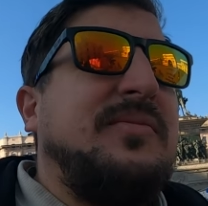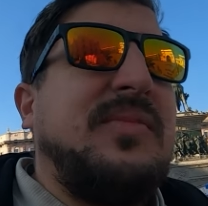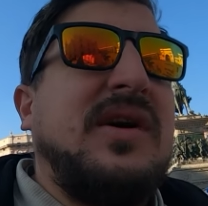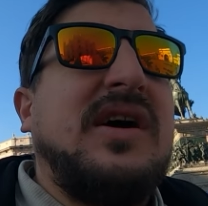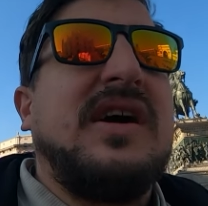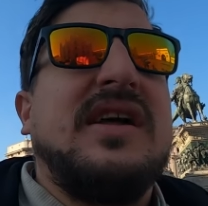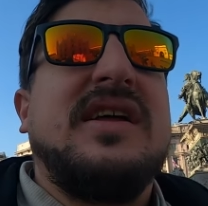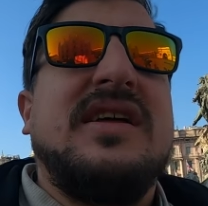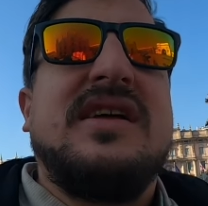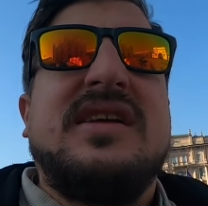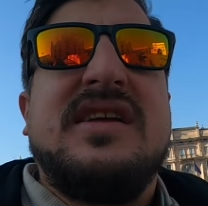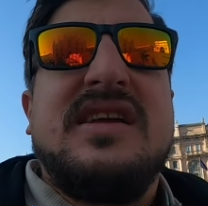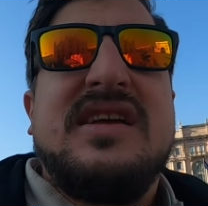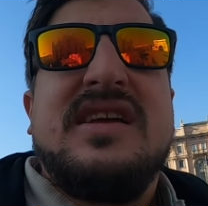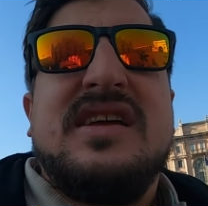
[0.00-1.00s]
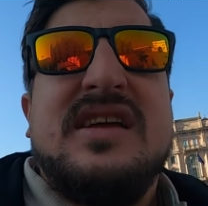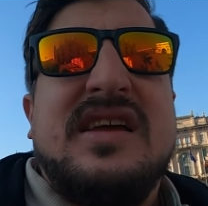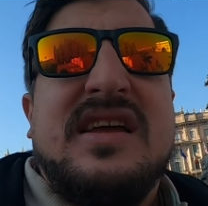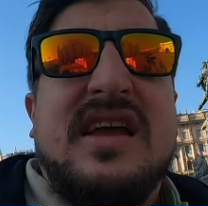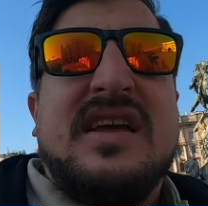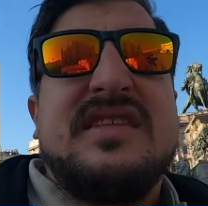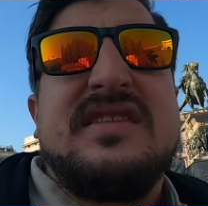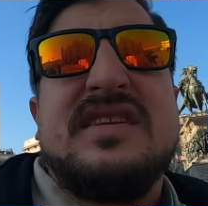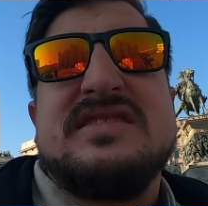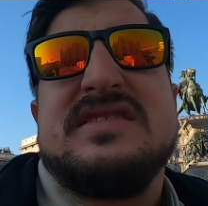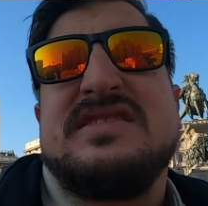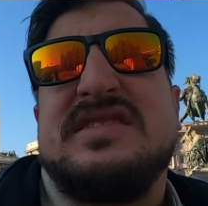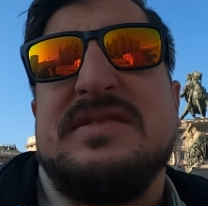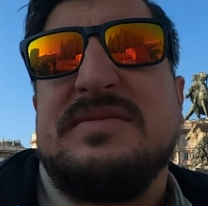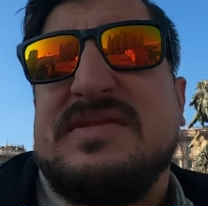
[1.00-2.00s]
But does it
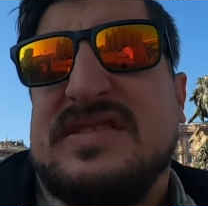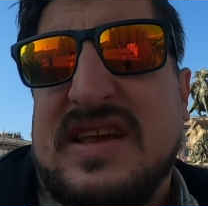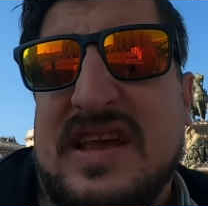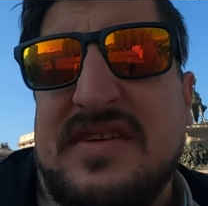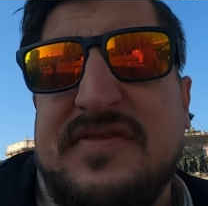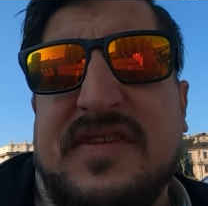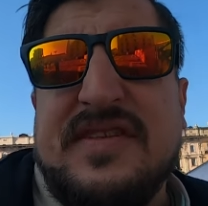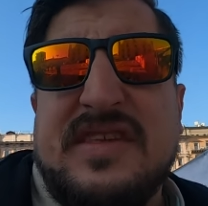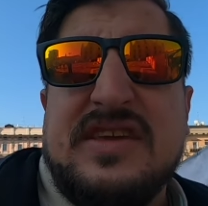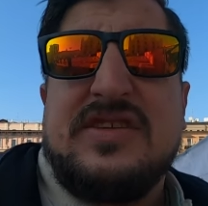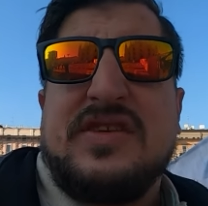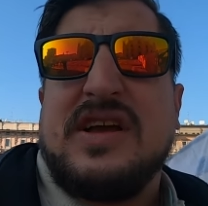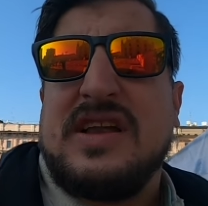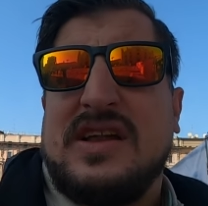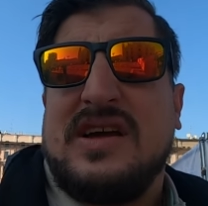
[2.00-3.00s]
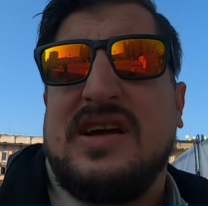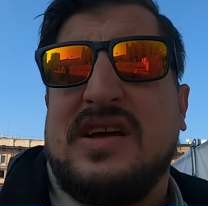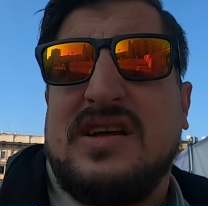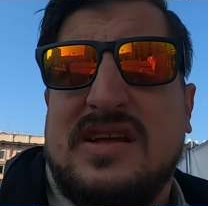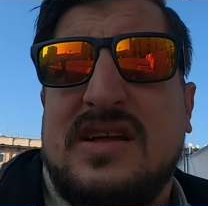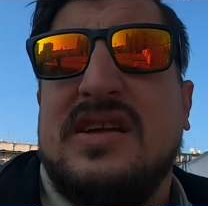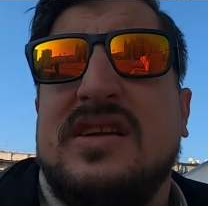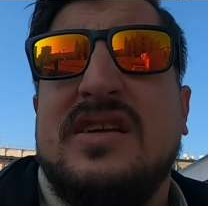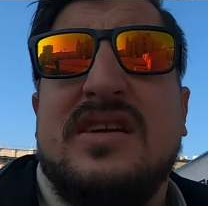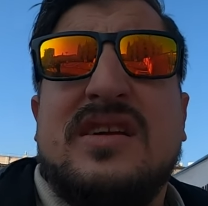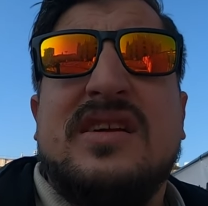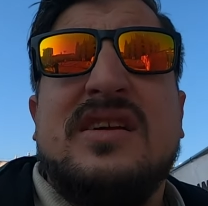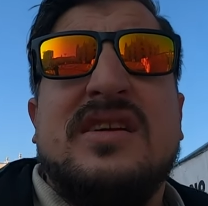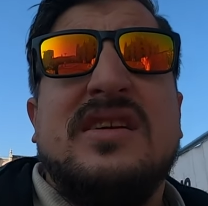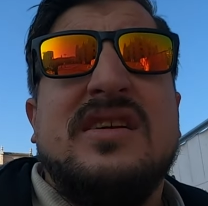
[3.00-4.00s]
seem safe? I think you gotta
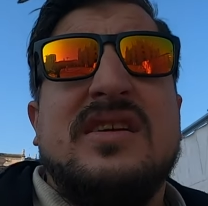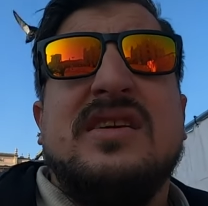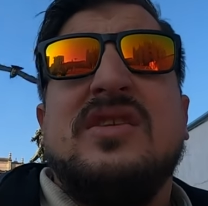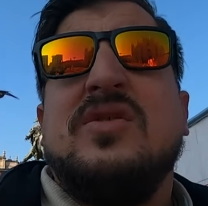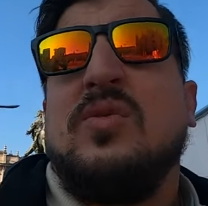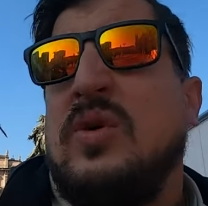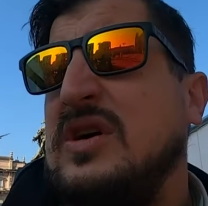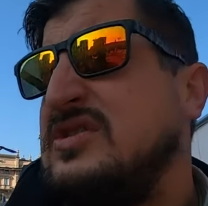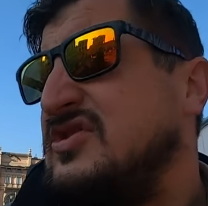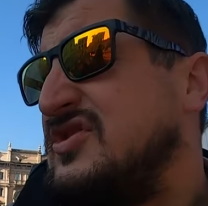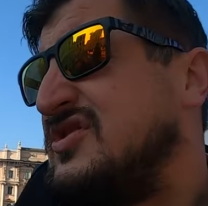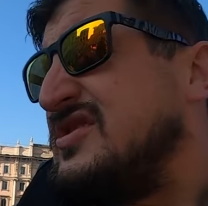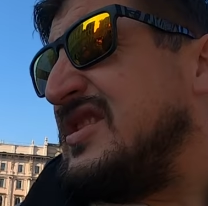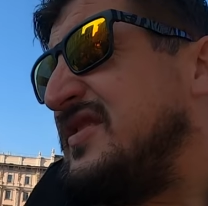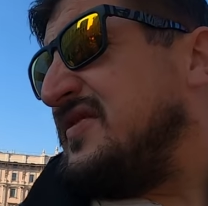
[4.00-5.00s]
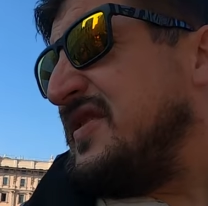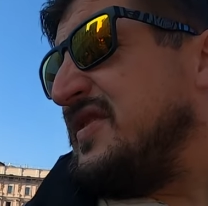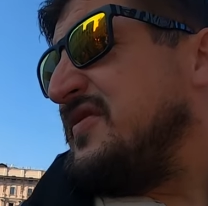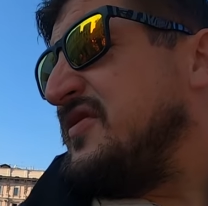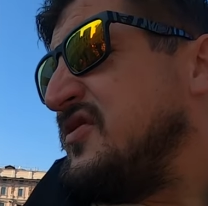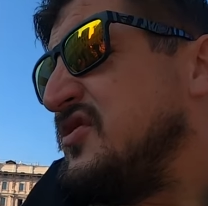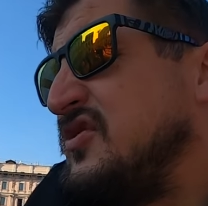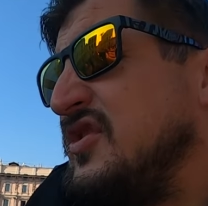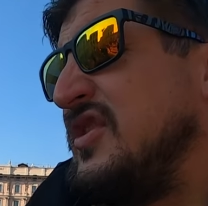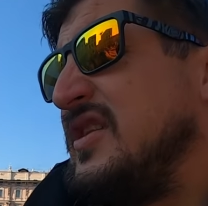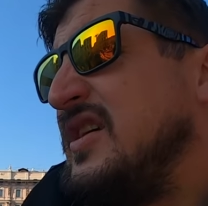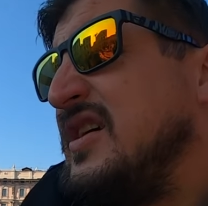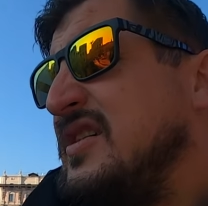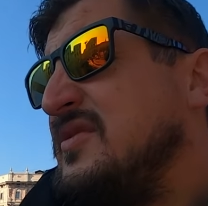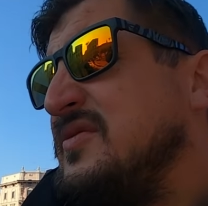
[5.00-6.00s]
watch your stuff here for sure,
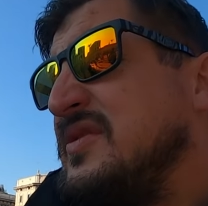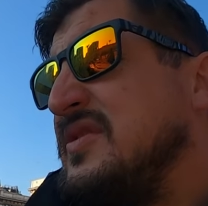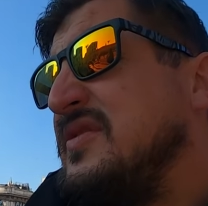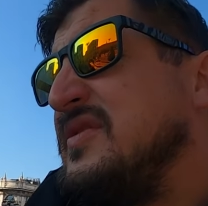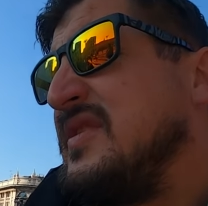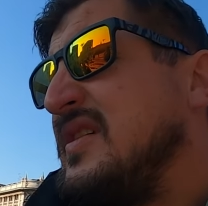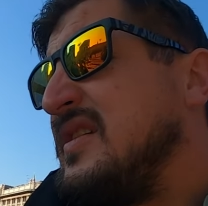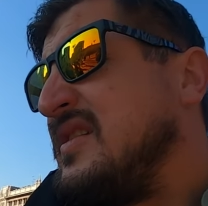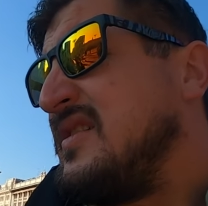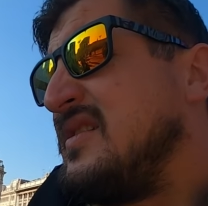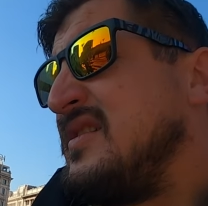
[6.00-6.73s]
huh? What do you think?